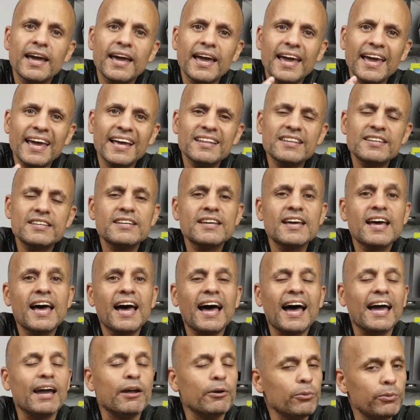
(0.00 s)
and
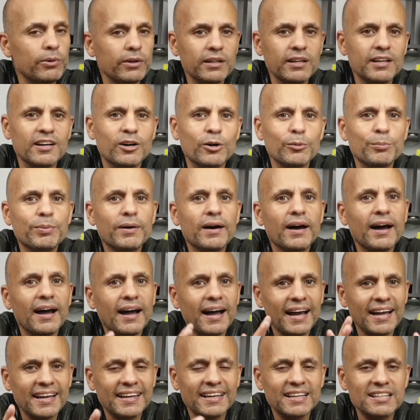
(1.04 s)
I really hope
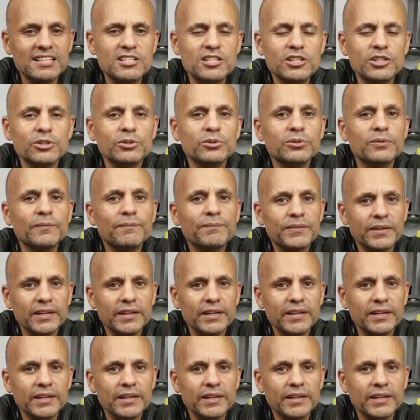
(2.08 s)
I can see you